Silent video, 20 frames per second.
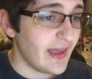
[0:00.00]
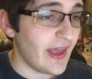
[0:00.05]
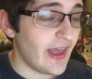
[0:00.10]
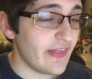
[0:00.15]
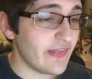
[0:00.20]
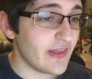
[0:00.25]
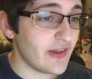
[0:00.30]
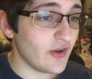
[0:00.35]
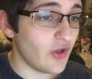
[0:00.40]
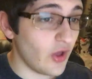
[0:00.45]

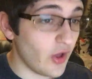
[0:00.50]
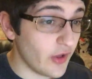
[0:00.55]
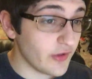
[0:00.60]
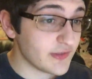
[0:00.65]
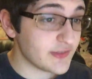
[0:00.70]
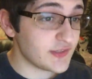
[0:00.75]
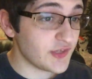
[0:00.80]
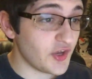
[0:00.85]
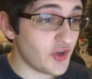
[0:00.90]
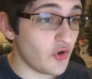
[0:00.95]
And then
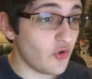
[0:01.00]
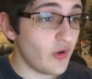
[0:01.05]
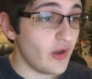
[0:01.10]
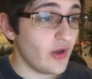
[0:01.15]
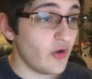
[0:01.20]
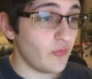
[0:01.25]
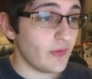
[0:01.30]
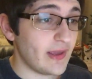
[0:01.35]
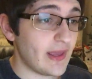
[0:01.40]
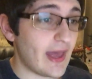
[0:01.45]
also
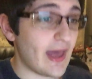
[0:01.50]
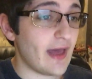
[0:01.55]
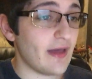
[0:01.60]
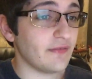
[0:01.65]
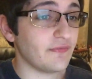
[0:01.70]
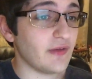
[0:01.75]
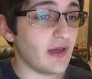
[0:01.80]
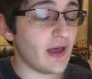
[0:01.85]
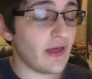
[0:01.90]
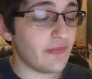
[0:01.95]
we
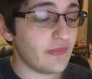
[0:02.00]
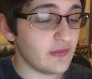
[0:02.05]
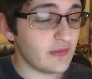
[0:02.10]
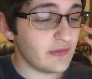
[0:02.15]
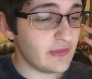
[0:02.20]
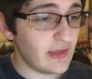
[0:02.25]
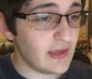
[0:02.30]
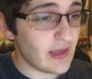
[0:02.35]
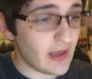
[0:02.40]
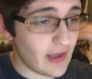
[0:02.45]
have uh, the,
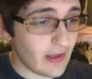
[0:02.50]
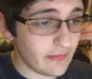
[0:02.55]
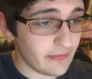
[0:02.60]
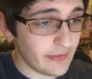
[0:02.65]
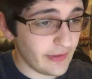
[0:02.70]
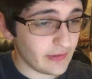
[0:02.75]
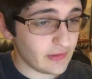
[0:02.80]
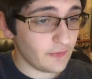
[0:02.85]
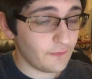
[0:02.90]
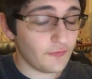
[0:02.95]
the uh,
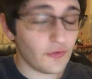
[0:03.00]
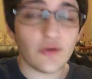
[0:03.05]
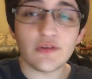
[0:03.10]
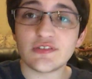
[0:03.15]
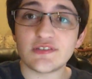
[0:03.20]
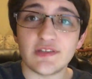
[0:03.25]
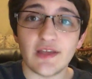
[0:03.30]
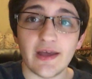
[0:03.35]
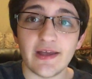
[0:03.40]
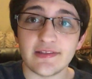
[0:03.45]
like the
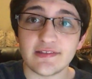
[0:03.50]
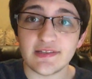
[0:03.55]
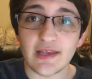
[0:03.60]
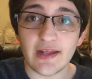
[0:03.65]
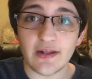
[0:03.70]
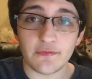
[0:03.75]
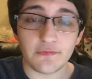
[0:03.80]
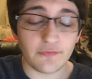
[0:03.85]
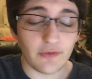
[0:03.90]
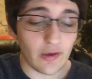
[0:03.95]
first uh,
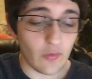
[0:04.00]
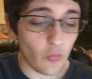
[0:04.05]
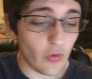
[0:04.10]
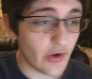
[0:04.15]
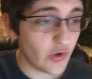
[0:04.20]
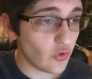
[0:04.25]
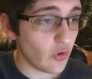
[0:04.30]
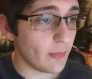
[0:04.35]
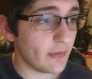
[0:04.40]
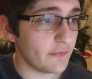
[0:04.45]
set of uh,
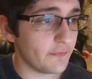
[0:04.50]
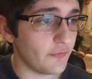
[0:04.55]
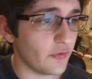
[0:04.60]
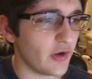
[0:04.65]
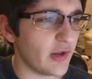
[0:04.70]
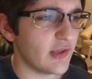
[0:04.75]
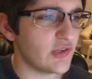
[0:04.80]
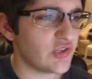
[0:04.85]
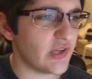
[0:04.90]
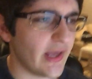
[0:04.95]
Wonder Woman
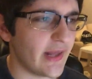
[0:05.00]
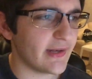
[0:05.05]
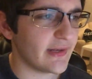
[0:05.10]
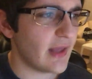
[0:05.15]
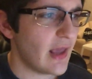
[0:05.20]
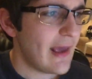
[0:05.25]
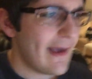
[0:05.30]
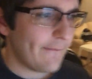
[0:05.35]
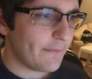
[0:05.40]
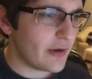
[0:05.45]
footage, and
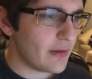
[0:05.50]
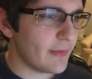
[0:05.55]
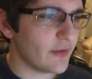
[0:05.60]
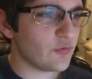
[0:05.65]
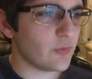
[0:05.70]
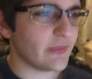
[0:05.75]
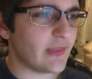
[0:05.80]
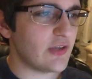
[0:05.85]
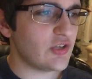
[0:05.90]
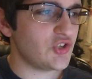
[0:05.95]
pretty
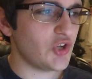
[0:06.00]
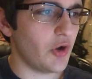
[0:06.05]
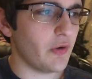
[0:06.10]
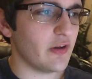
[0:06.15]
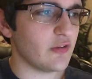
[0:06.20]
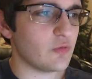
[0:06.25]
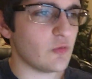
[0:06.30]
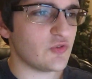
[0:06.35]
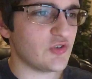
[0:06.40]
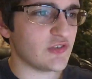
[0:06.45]
much what they showed
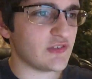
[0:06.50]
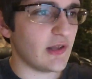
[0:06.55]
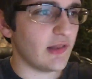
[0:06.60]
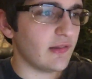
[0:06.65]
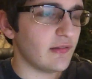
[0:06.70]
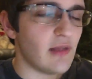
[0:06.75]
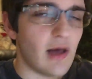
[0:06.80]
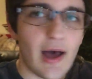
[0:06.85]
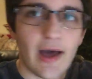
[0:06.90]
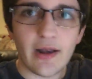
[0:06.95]
us was just a
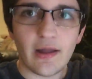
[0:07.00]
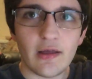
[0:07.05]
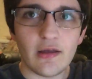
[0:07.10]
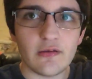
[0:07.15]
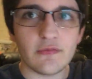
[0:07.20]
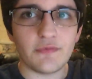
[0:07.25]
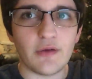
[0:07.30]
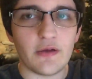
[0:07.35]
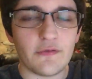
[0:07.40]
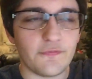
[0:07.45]
lot
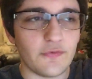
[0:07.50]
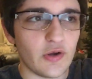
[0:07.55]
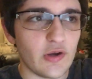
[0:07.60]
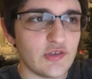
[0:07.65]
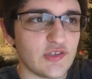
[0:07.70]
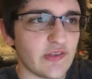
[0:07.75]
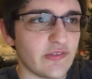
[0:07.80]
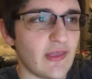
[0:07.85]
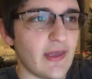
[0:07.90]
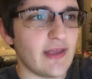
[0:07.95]
of uh,
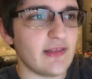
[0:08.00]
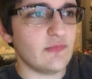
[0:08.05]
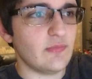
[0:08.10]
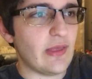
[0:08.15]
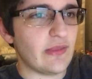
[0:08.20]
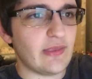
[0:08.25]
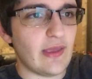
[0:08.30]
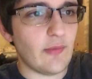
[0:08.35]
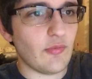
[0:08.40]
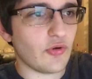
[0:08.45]
footage that they
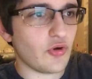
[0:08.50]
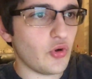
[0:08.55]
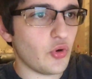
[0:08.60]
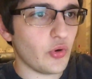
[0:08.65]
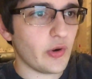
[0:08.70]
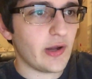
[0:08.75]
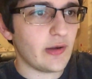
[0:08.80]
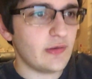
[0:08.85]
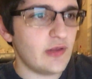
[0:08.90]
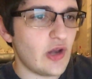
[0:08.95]
that they
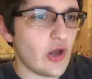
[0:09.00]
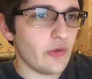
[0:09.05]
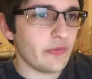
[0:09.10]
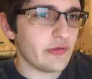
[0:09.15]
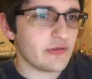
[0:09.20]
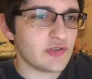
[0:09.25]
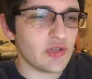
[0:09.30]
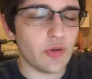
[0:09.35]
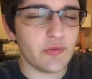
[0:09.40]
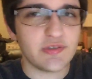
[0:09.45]
recorded. You know,
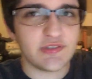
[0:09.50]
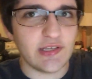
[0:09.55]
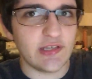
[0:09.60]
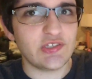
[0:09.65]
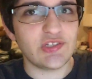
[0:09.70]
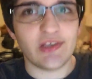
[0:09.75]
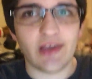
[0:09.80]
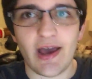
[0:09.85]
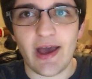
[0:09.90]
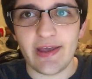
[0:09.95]
there's no
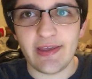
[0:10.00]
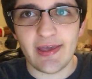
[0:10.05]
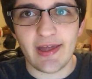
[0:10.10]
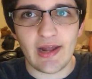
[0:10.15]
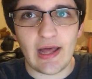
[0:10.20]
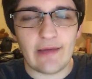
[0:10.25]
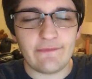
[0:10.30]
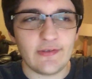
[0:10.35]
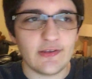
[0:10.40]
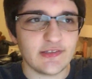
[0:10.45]
CGI yet.
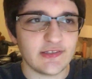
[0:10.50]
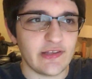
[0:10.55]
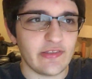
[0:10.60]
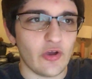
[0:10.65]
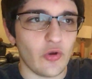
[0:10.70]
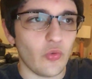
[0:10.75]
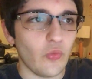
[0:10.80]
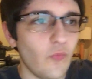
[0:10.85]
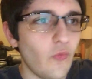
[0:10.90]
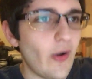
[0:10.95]
Obviously,
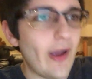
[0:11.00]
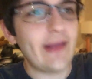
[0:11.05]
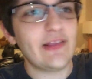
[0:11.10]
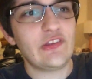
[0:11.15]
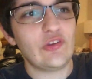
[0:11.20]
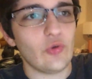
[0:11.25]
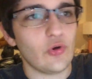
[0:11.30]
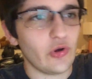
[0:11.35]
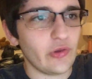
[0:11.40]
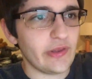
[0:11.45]
they're way
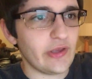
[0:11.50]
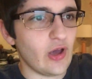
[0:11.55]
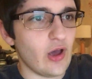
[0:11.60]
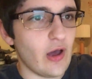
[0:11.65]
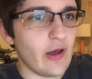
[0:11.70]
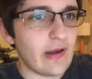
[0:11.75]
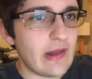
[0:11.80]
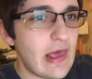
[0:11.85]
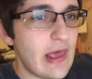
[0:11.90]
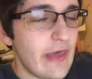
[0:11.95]
too early
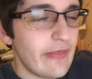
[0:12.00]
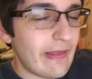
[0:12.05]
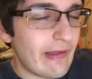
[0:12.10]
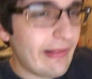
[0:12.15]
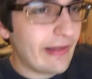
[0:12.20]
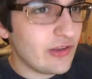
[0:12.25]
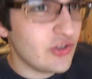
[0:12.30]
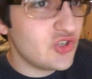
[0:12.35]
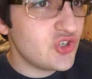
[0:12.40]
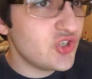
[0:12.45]
on. They
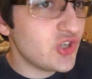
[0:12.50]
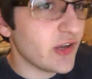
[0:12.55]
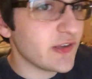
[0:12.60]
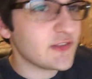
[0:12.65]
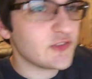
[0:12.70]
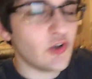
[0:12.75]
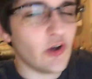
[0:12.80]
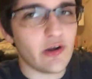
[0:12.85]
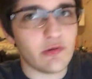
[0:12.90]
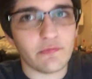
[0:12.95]
like
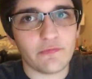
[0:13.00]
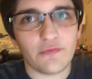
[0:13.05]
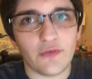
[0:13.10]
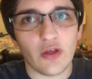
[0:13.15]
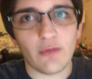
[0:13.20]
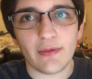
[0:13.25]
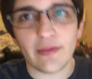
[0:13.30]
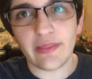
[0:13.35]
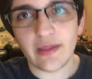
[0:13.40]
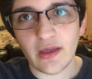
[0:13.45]
just started
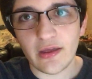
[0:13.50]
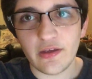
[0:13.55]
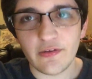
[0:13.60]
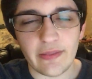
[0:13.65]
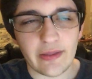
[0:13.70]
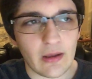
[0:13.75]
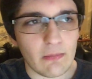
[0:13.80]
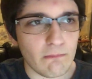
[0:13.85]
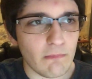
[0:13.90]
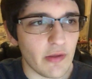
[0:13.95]
filming like a,
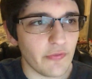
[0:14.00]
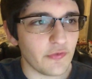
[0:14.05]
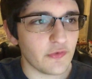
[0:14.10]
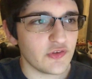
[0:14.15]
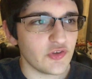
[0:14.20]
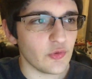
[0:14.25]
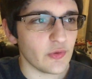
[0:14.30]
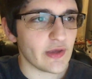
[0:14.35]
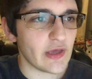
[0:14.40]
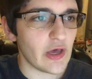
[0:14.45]
like a month or
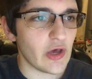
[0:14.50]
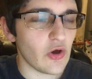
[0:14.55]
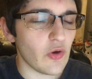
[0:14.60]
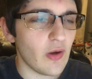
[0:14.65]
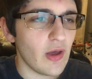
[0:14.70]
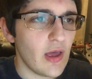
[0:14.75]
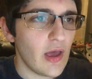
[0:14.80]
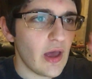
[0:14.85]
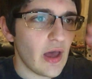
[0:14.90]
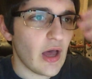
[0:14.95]
two ago.